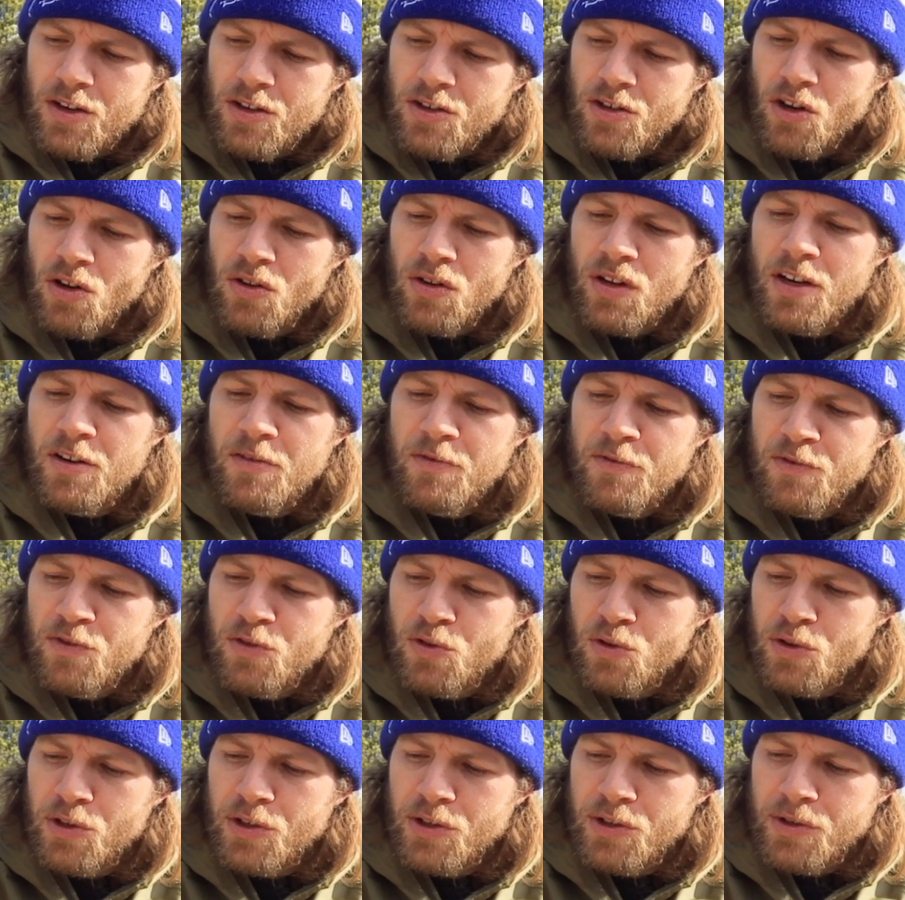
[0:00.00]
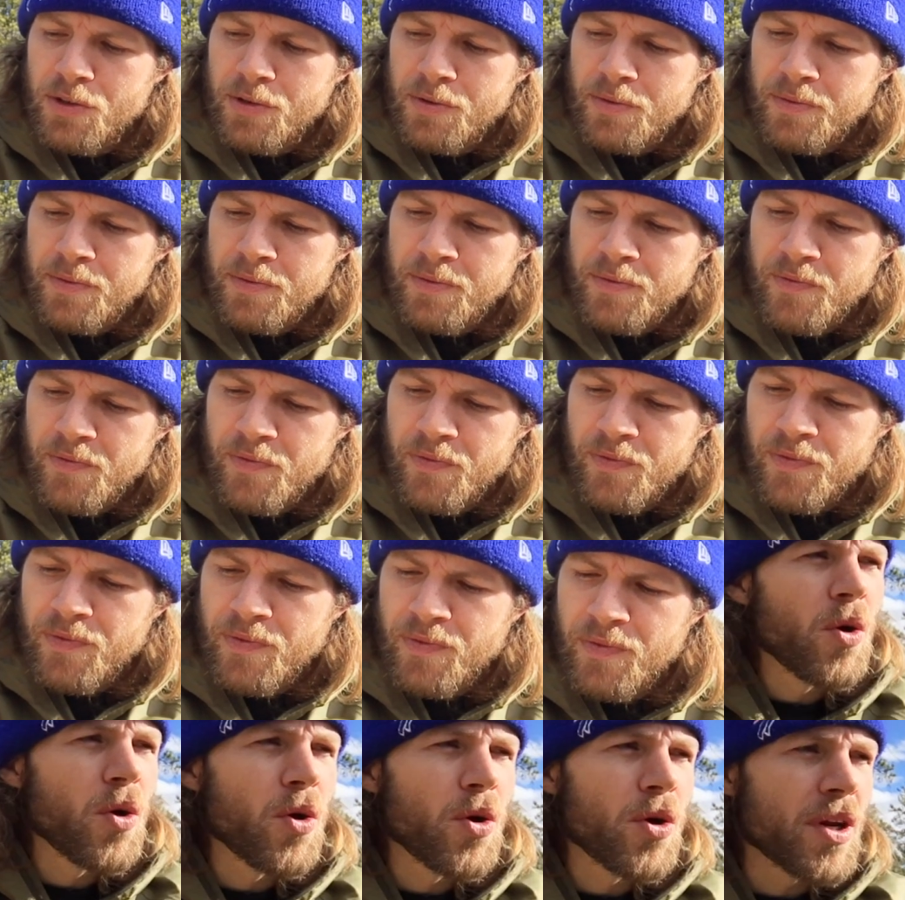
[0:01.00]
"Don't let them fool you
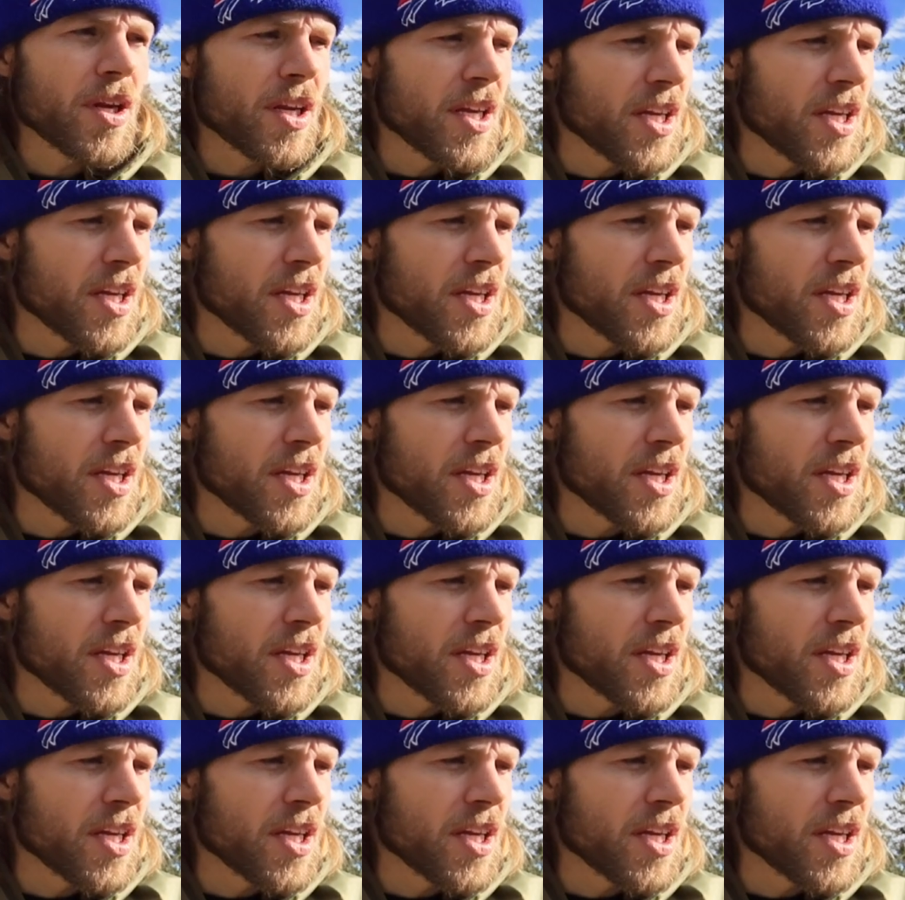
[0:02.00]
or